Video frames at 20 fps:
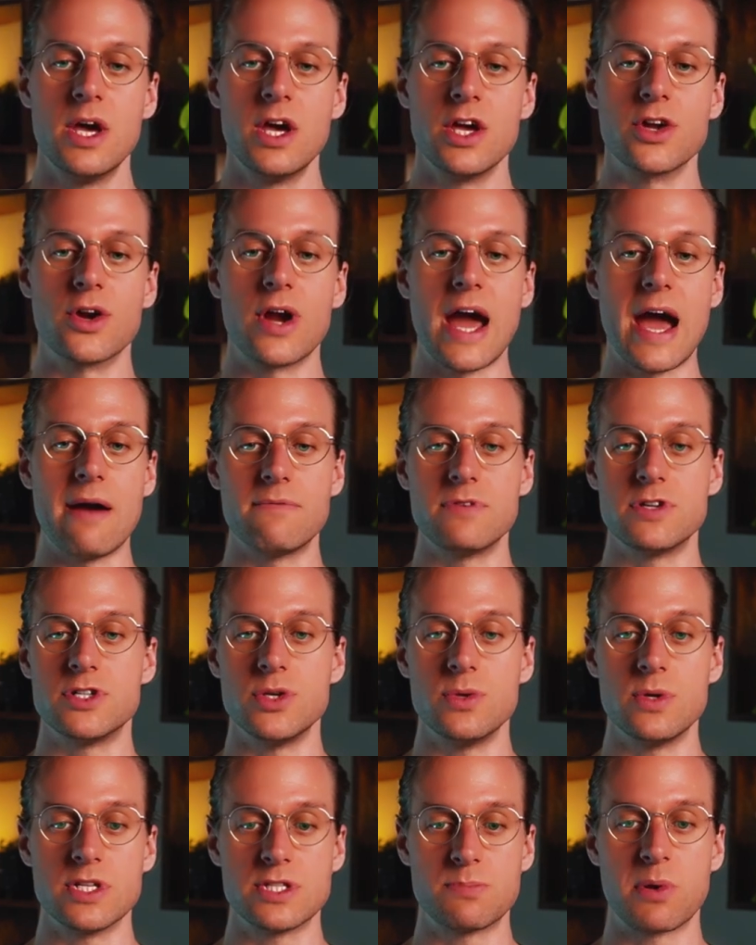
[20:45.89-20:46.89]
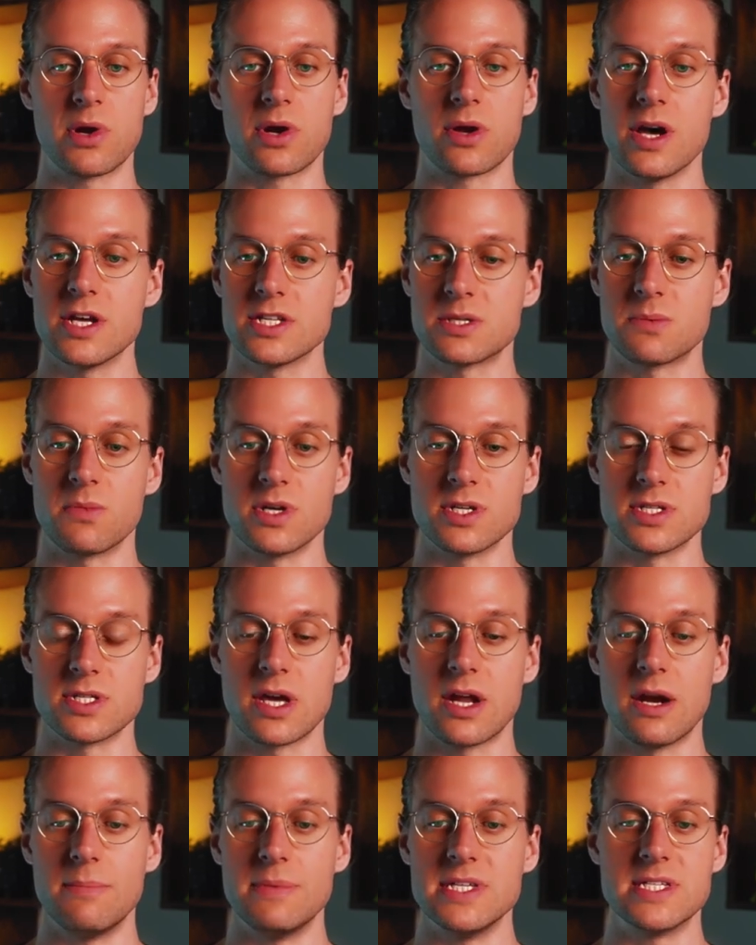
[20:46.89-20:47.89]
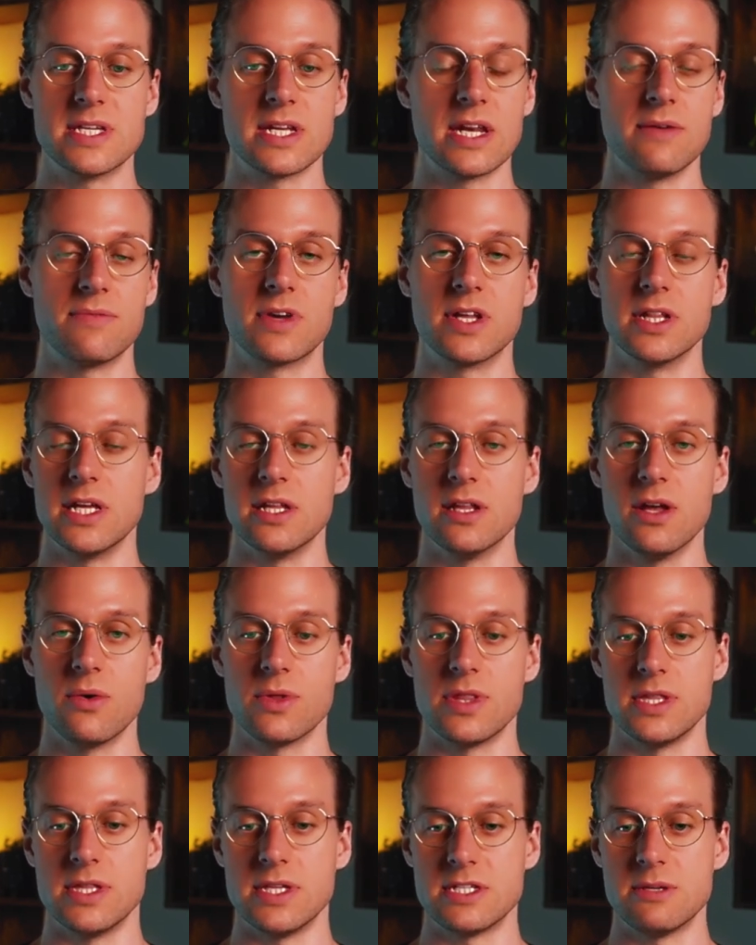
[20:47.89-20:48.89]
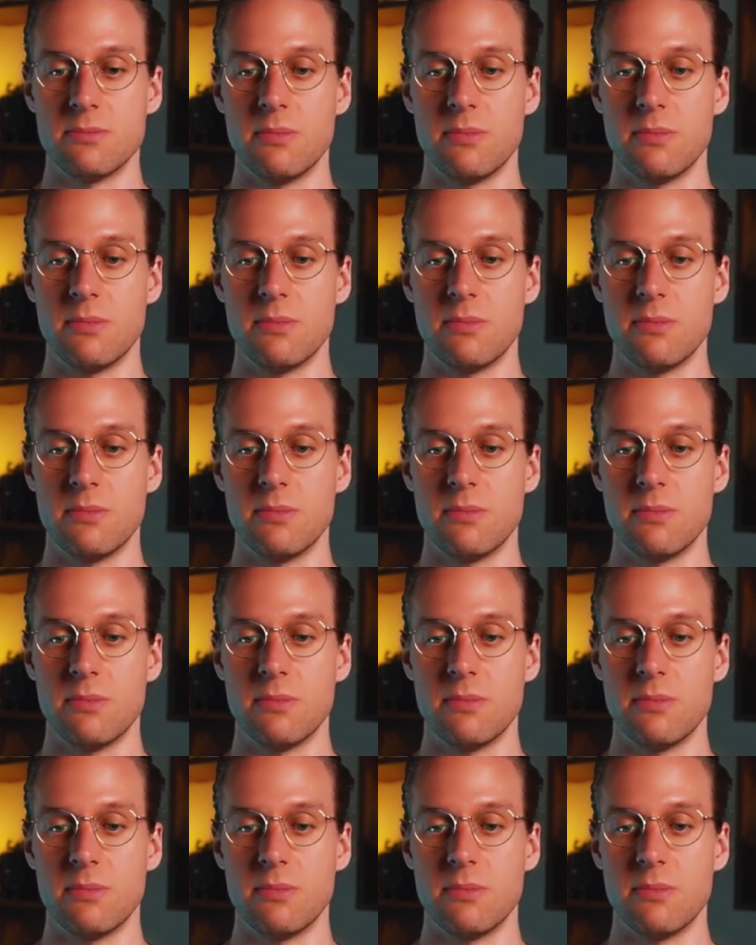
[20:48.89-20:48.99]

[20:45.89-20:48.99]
your average units per customer is gonna be significantly lower than this.